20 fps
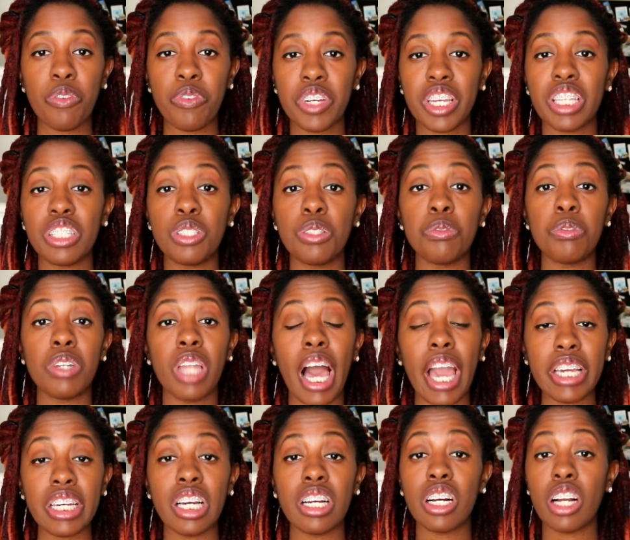forget to
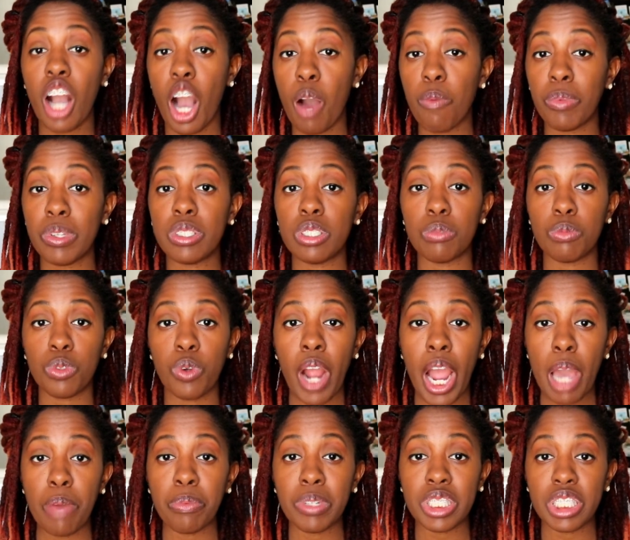like, comment,
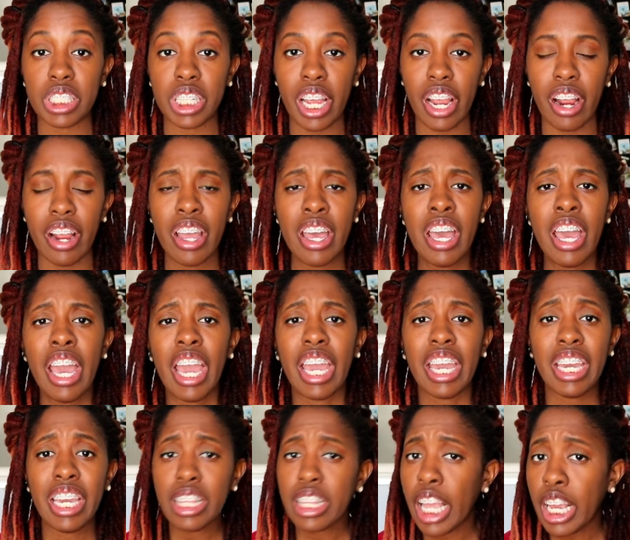subscribe, and share. And
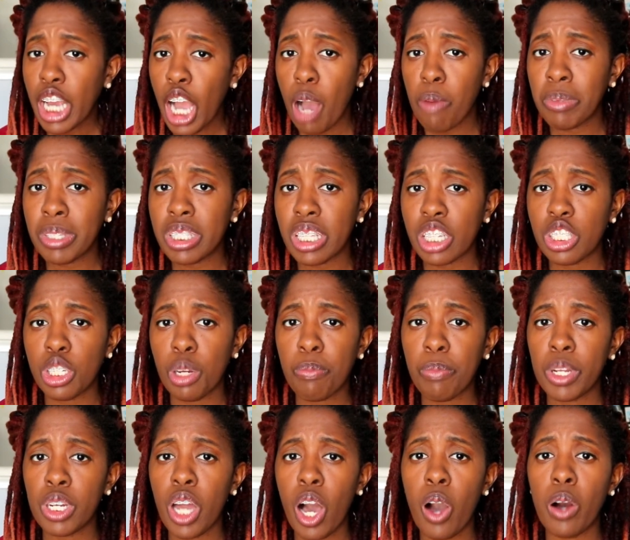hit that comment section
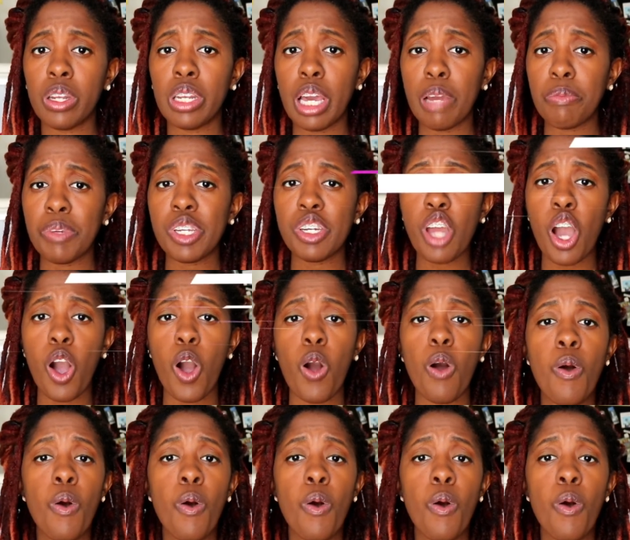below. Let me know